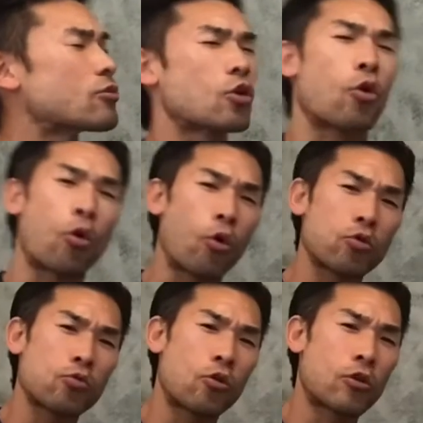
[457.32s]

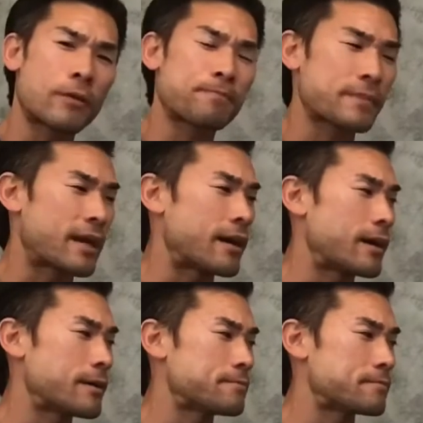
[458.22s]
Cold War.
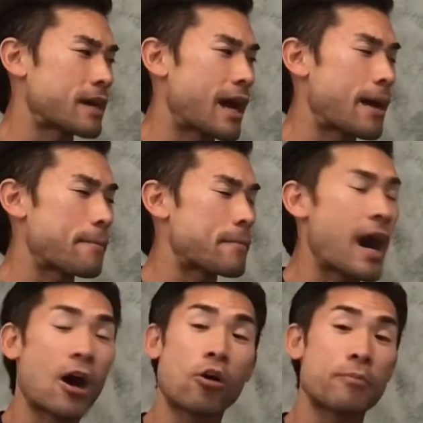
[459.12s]

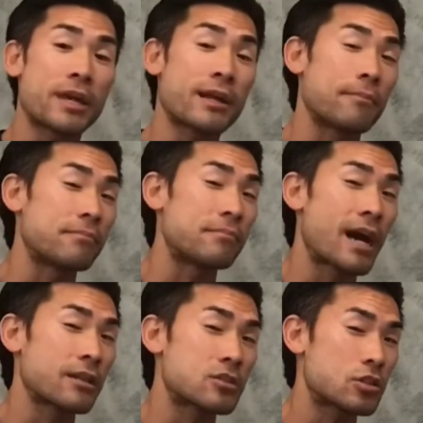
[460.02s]
I'll admit I'm
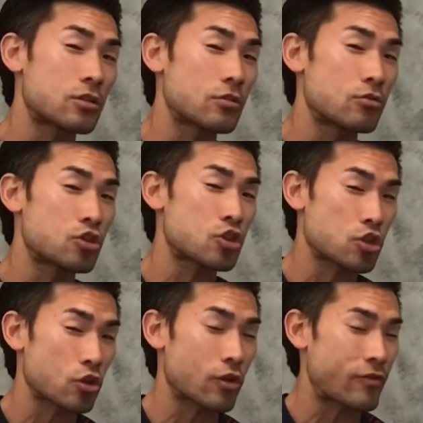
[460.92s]
not too
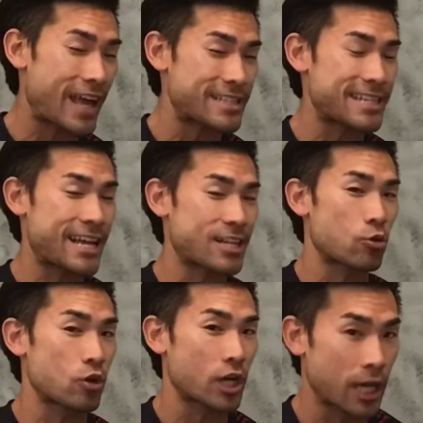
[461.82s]
sure if that's an
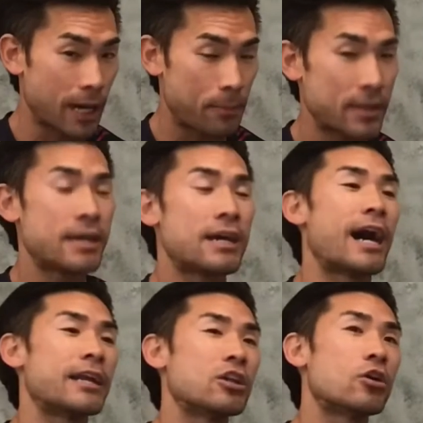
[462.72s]
actual cup.
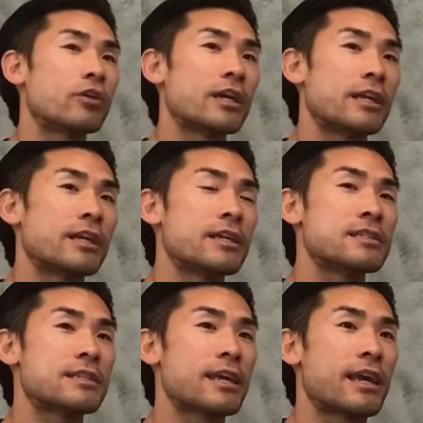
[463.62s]
I know it
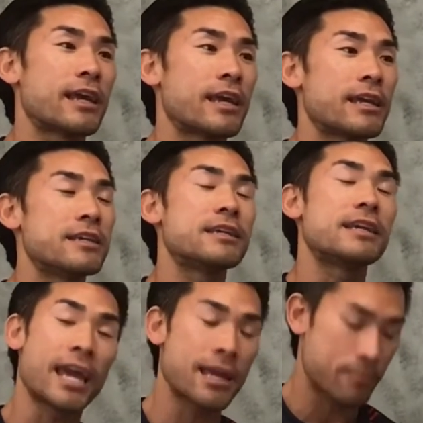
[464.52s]
is a
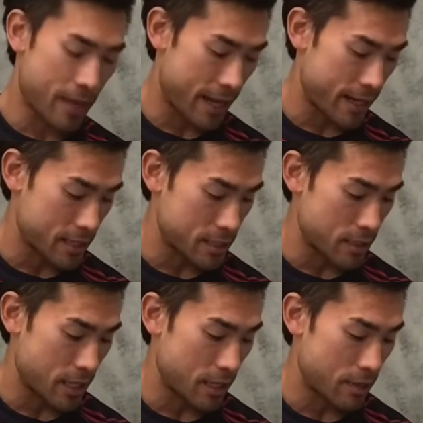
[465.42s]
game that is
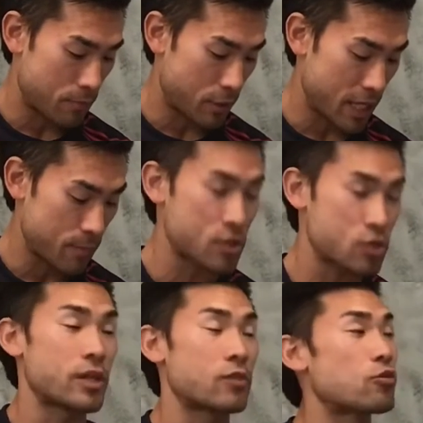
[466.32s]
played
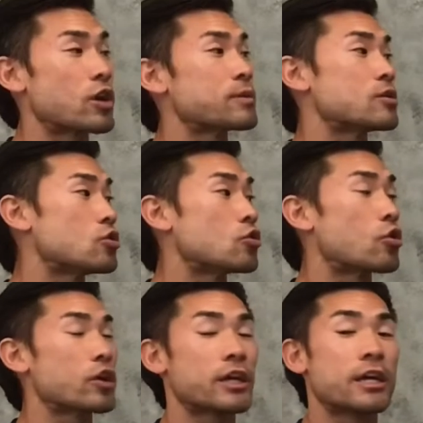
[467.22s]
between Rugby New
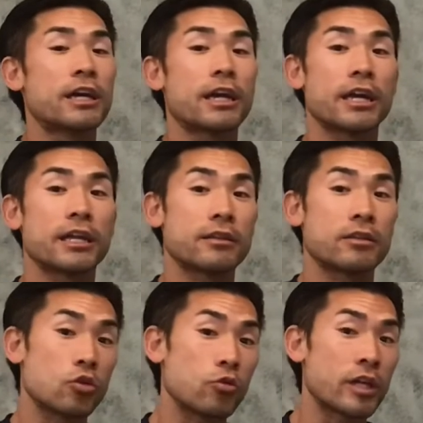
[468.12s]
York and the
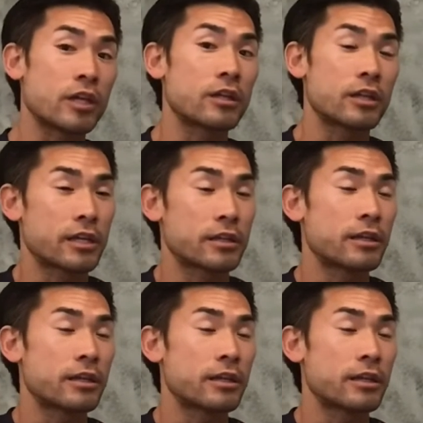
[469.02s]
New England